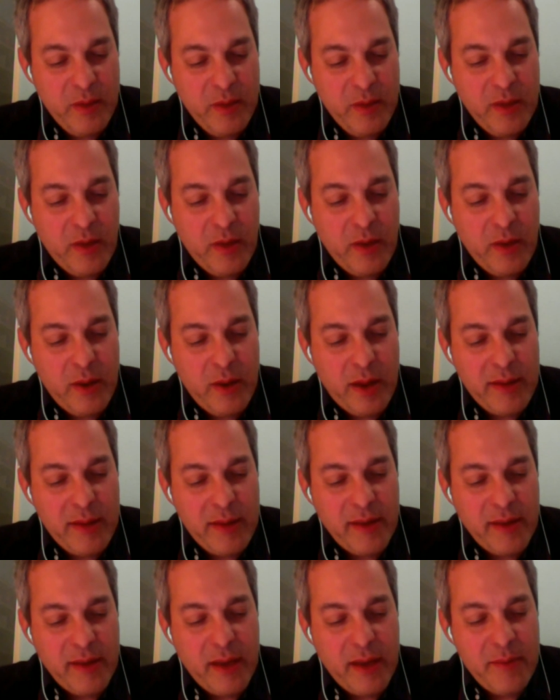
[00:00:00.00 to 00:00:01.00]
you know, I
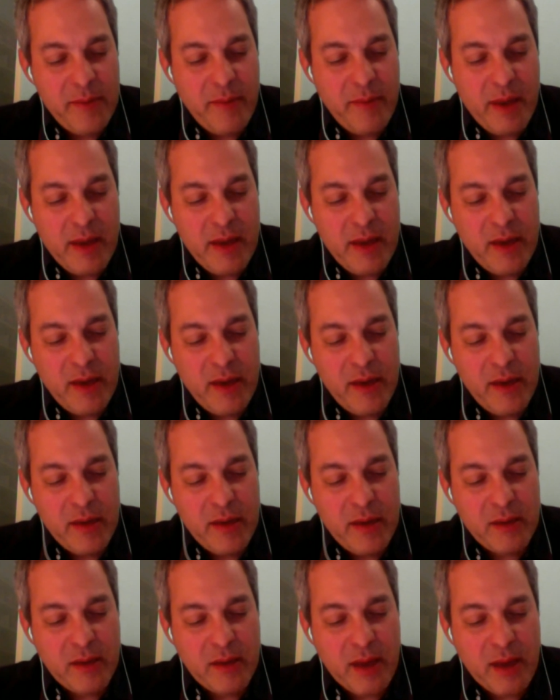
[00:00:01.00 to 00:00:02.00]
think I may